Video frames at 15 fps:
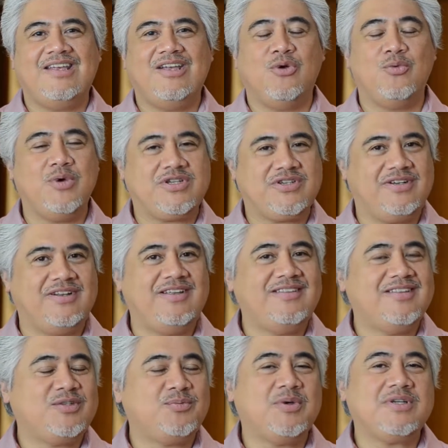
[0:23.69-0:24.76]
Originally,
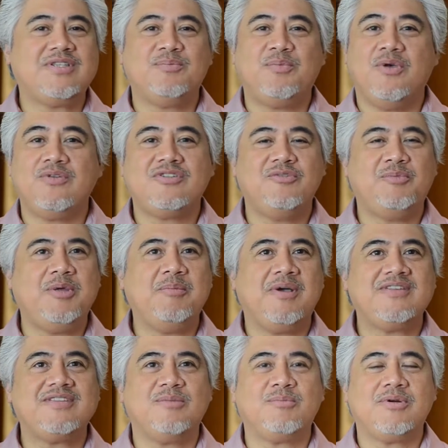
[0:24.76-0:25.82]
this was supposed to be my
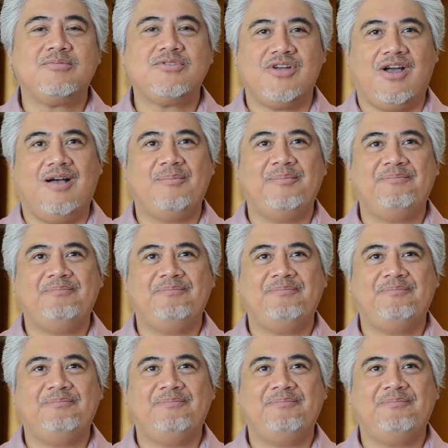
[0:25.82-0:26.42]
summer job.